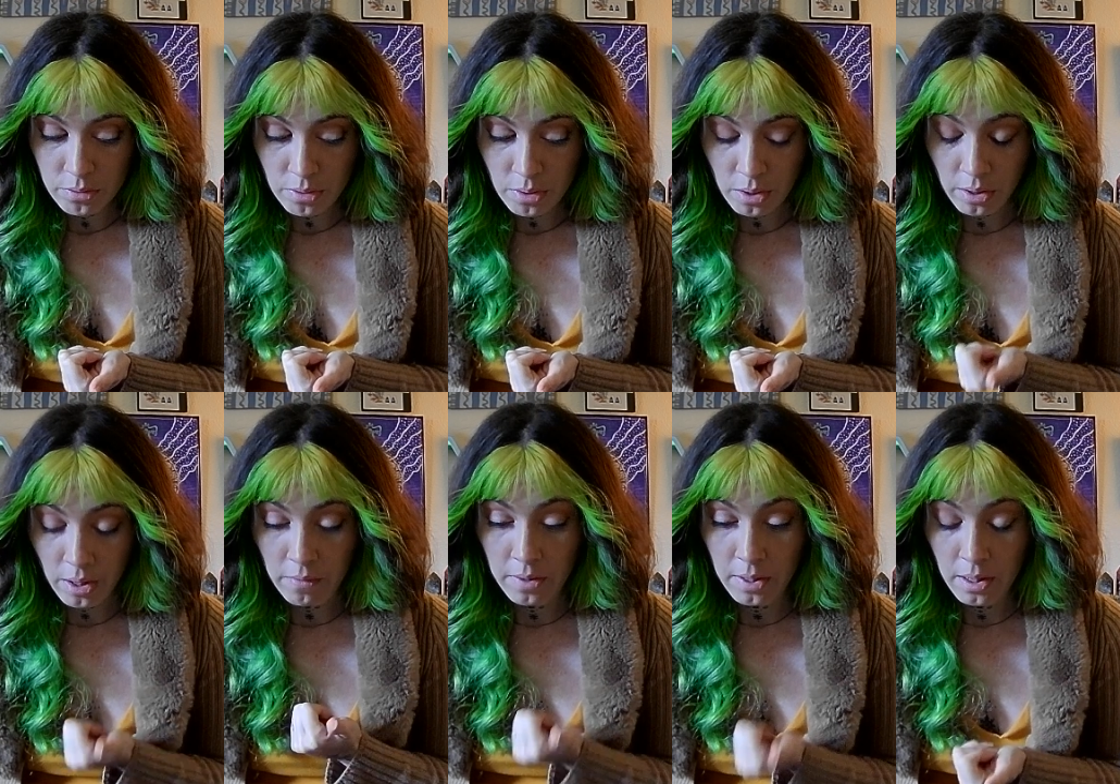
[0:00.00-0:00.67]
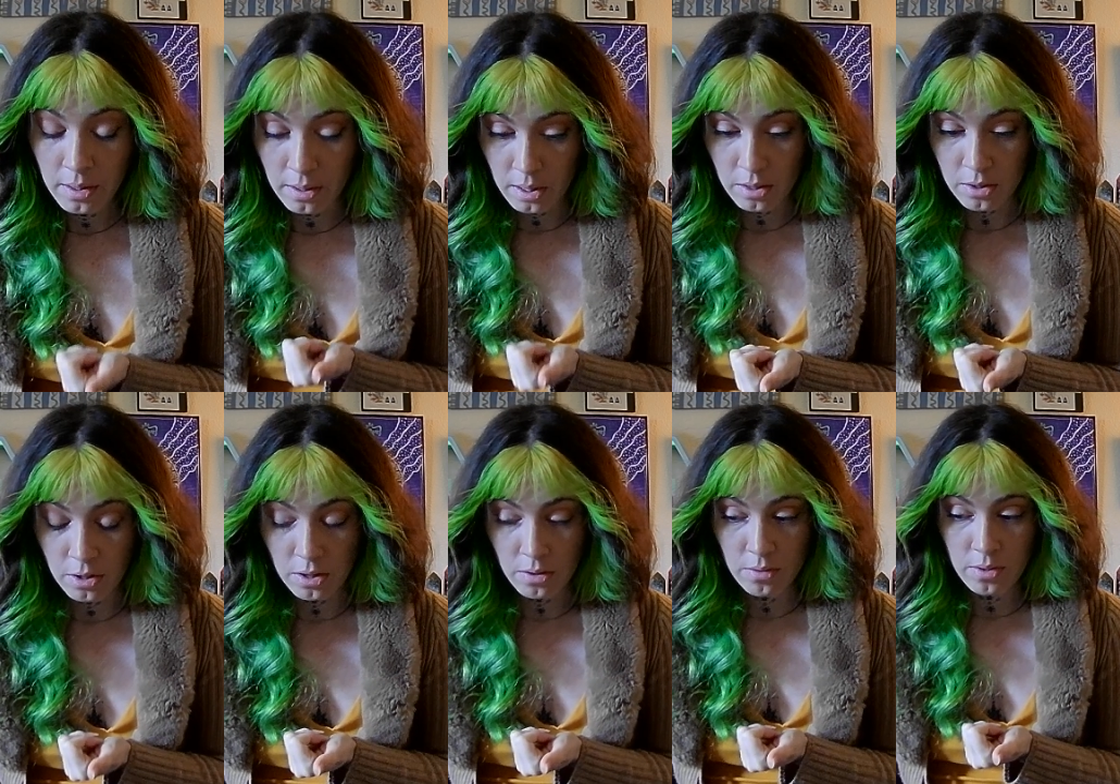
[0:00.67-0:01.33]
a lot of hidden
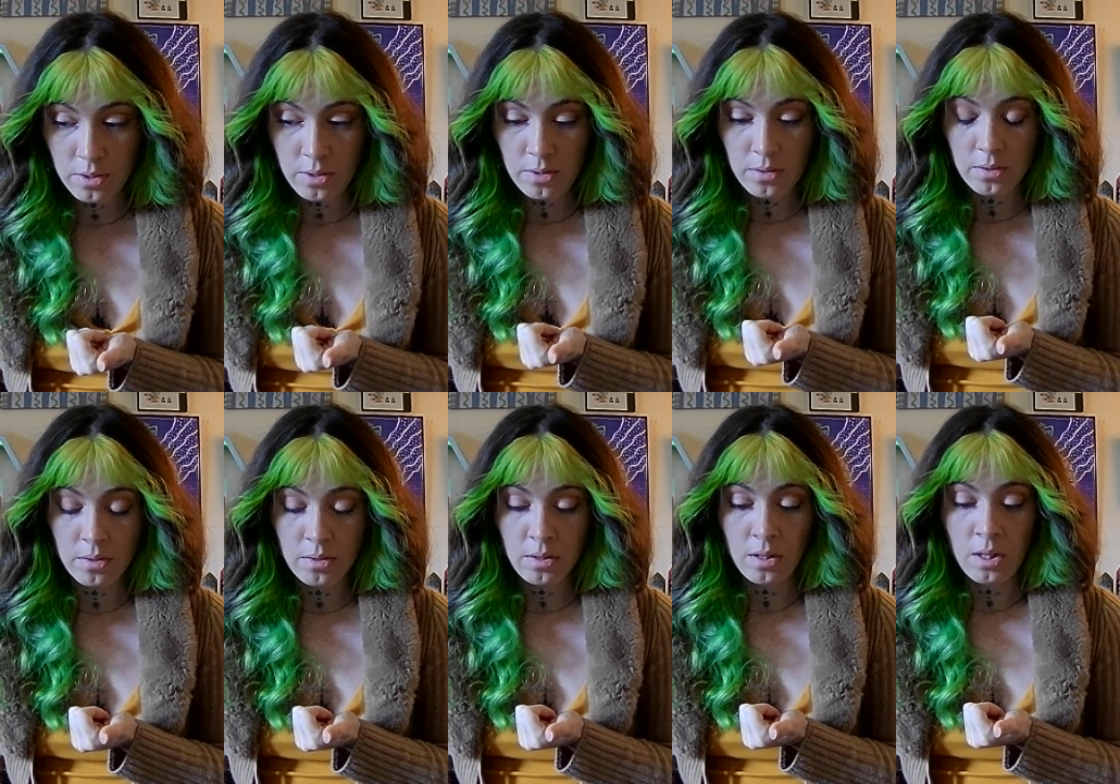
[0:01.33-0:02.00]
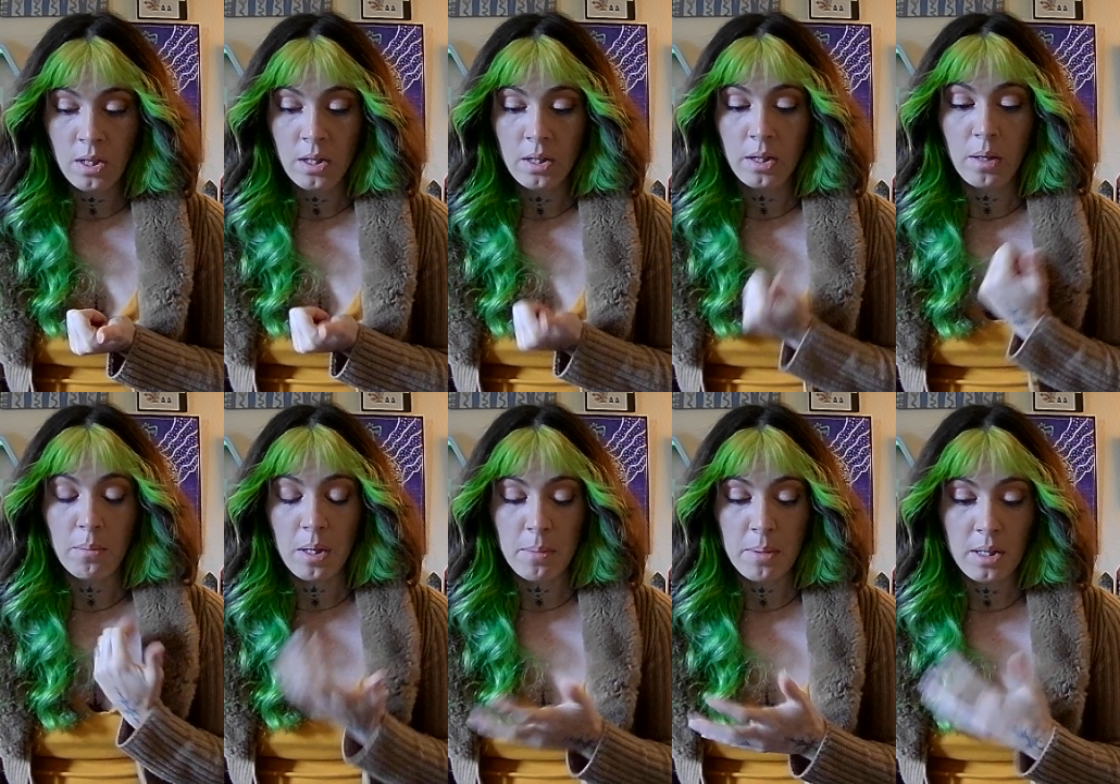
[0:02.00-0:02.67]
issues that
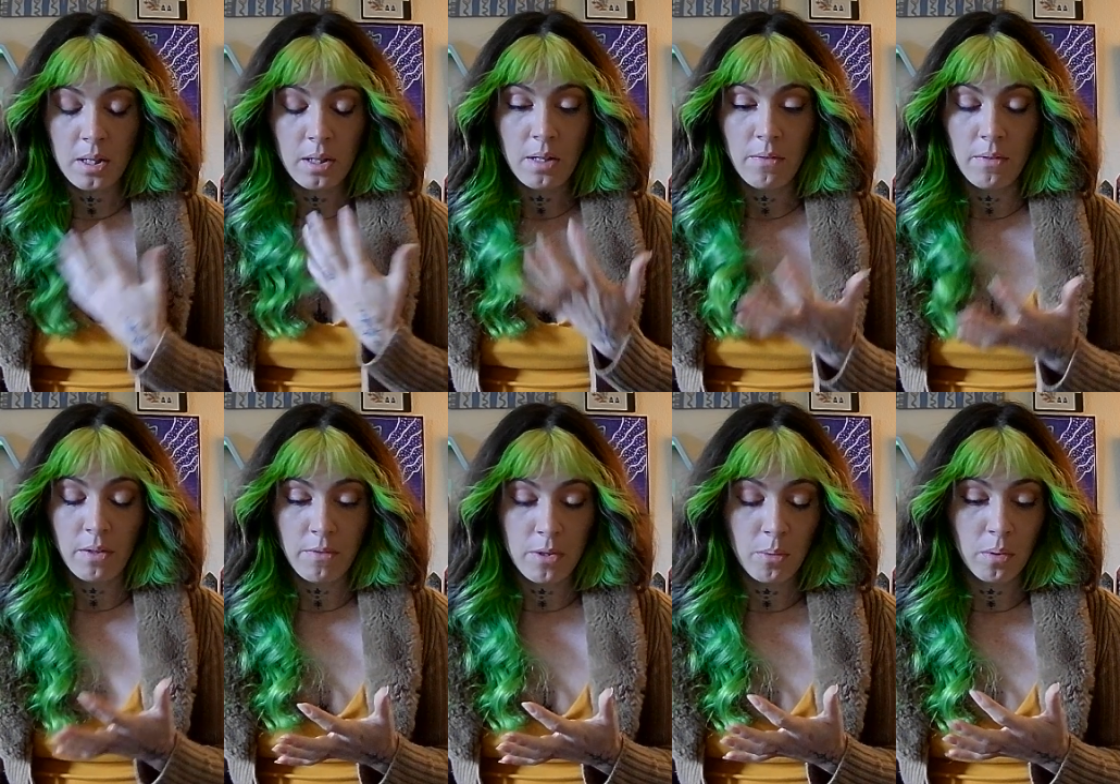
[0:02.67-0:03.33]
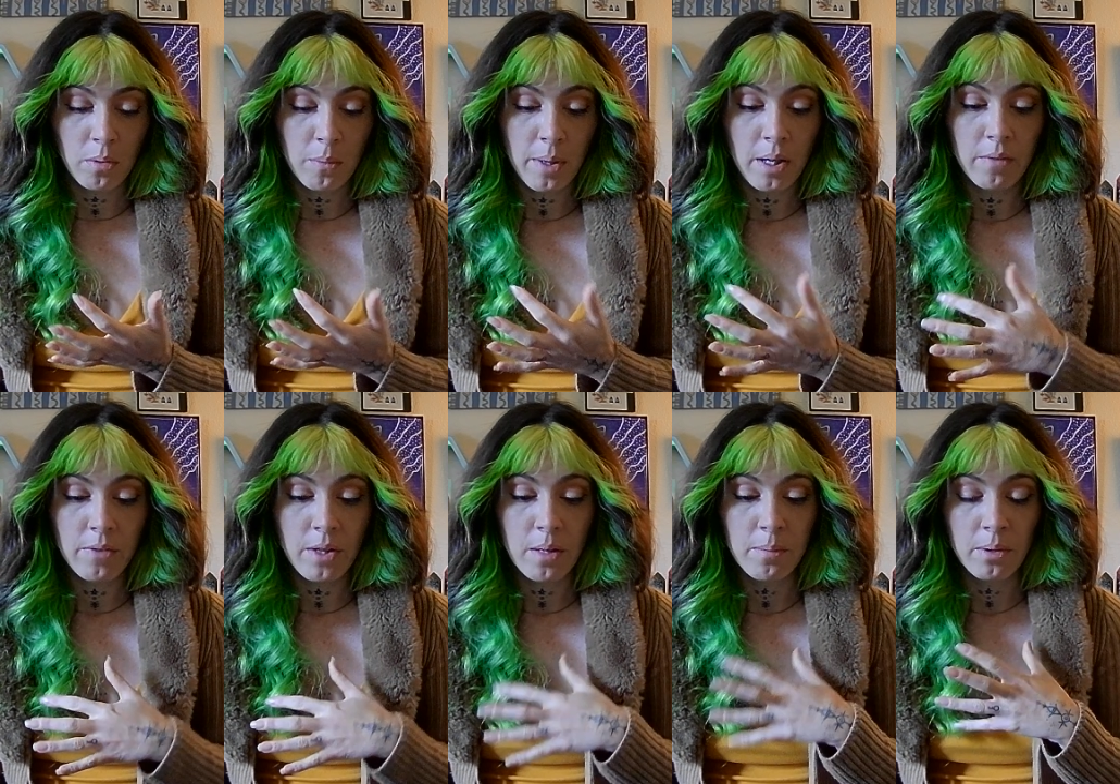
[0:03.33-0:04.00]
maybe even if you were aware of them,